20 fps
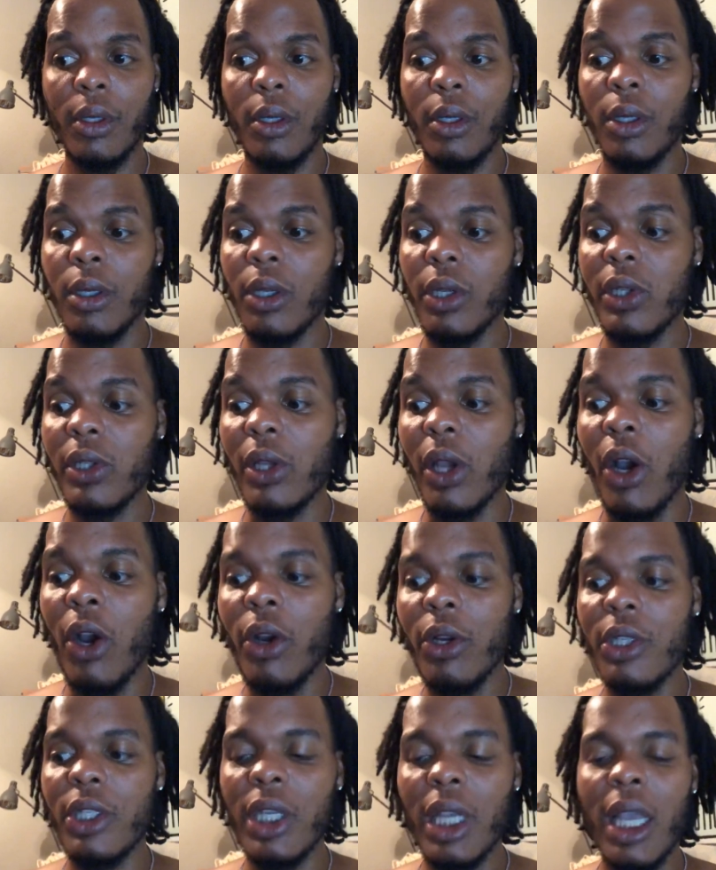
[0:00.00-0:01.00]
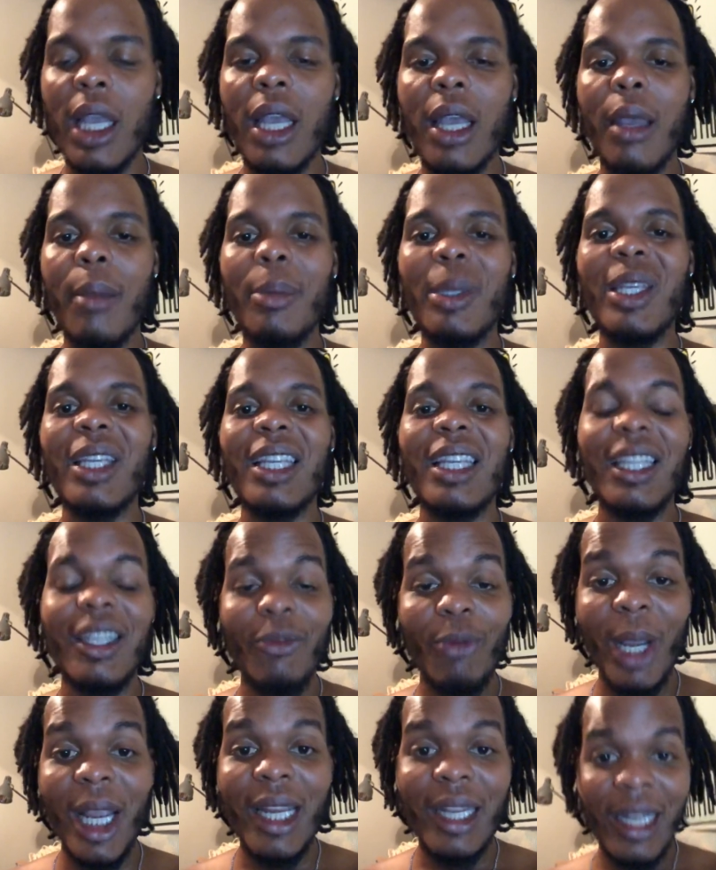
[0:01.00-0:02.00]
Because our job
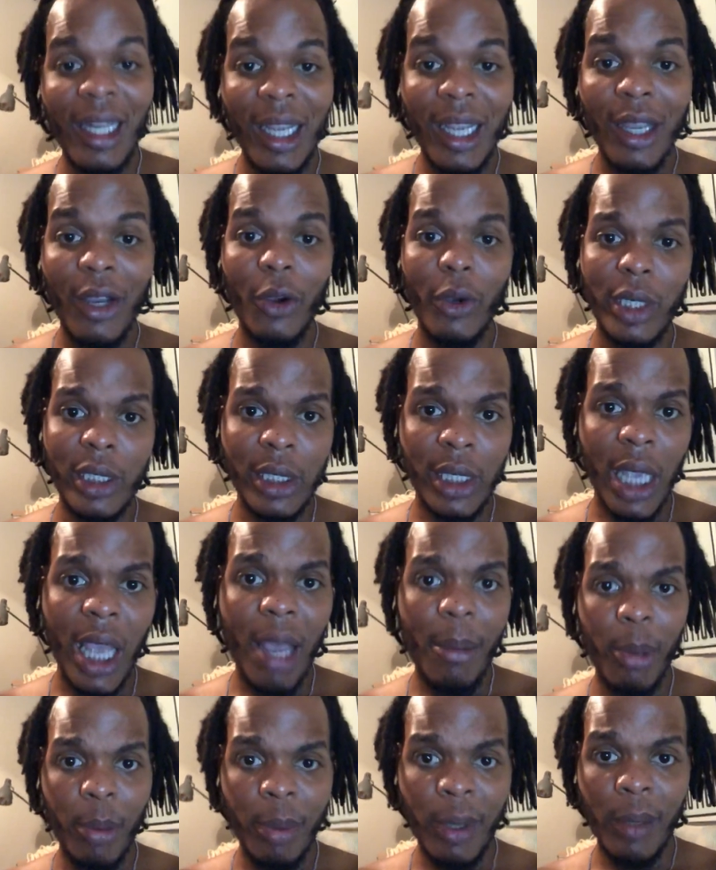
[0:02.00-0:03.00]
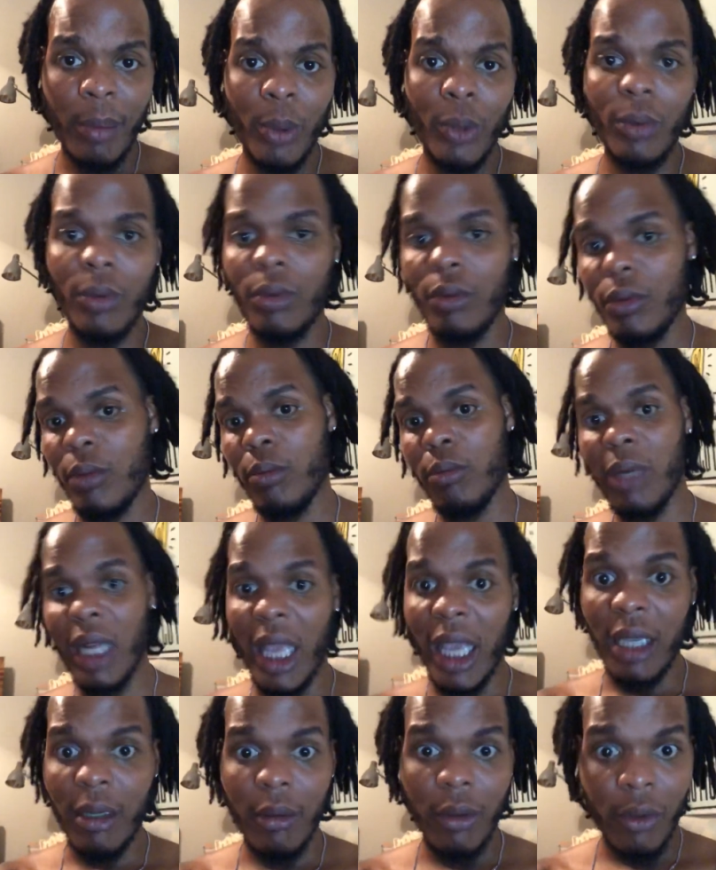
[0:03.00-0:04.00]
right now as copper people,
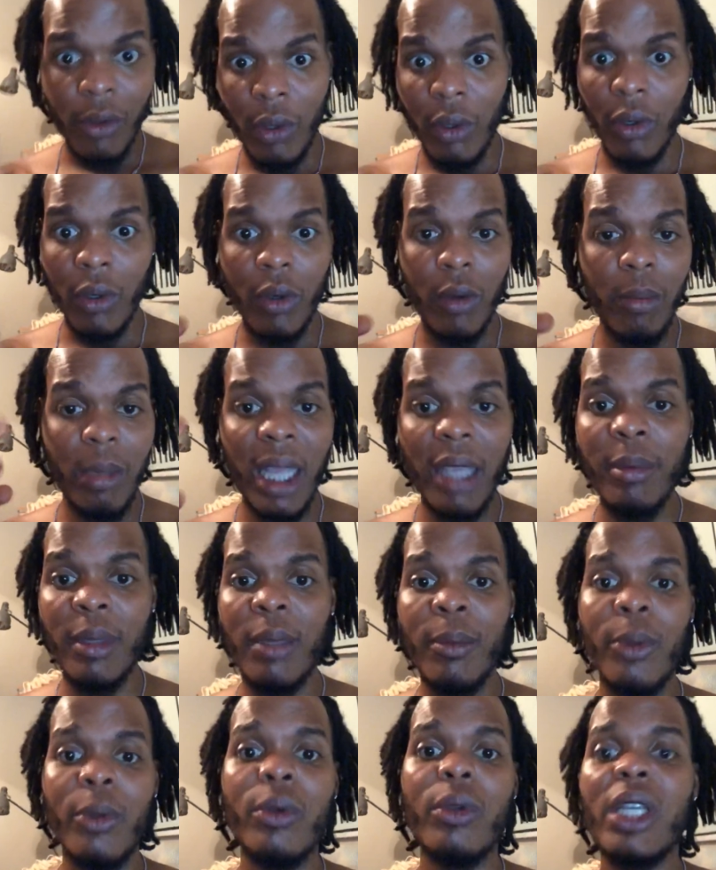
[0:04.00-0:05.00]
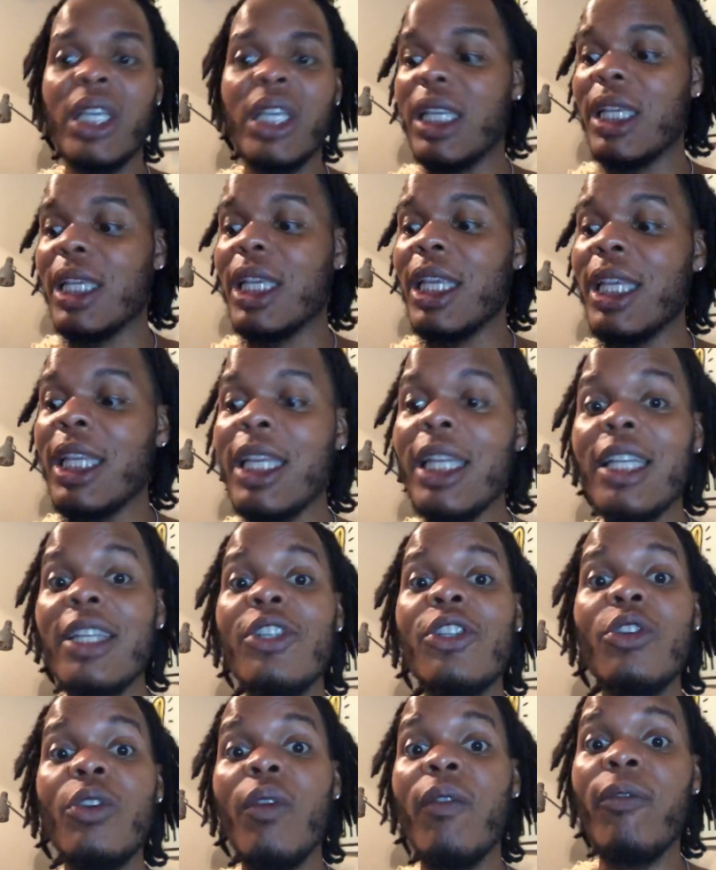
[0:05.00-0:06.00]
black, quote unquote black people, is
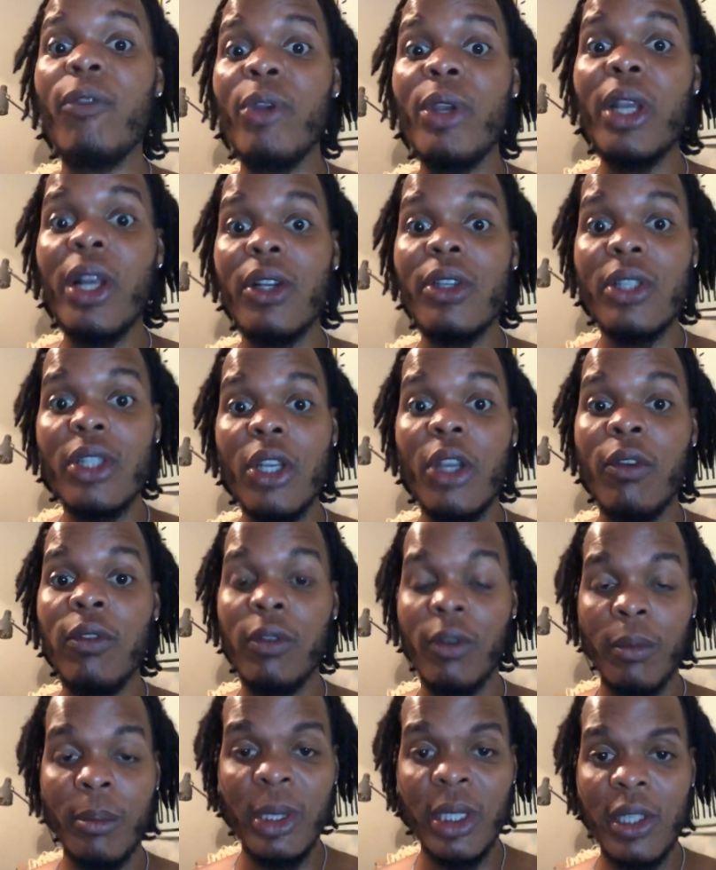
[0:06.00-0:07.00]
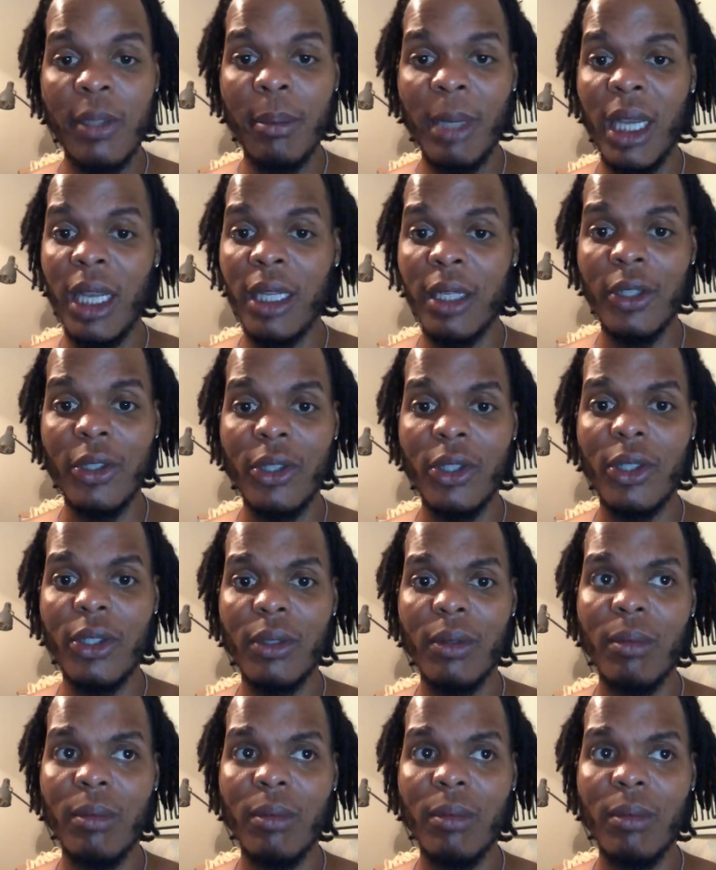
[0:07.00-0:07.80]
to free ourselves from this bondage.